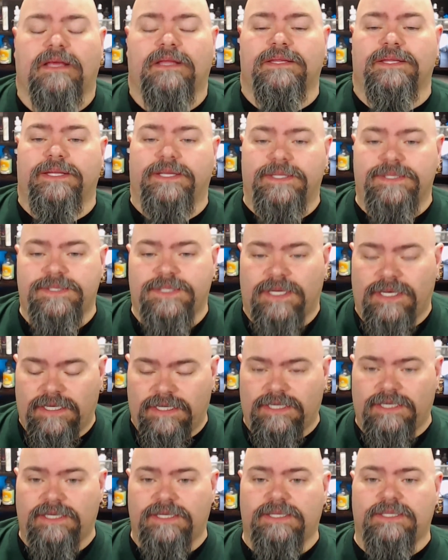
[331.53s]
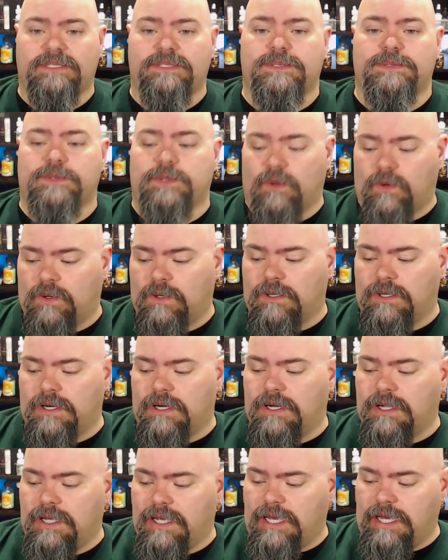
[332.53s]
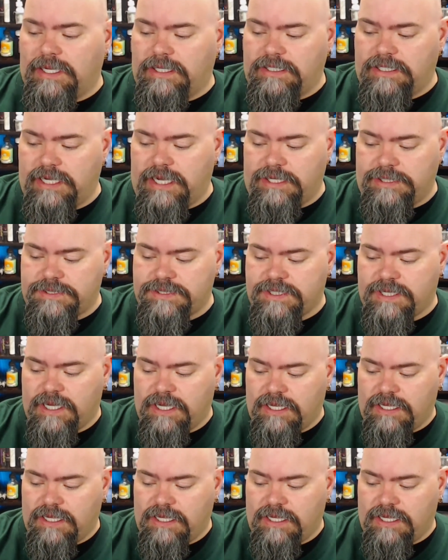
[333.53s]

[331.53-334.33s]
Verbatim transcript: this is for a niche.